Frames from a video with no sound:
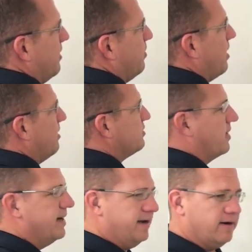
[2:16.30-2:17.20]

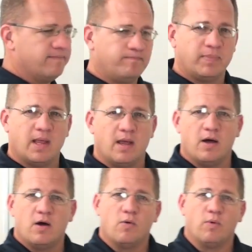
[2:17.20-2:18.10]
right here.
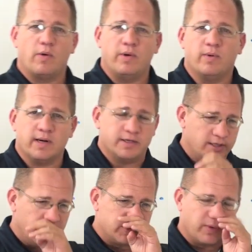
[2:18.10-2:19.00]
What we want to
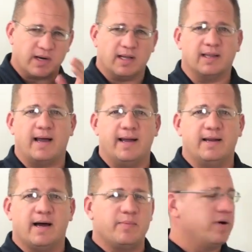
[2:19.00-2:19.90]
do is we're going to
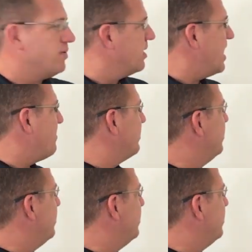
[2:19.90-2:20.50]
line up, we'll have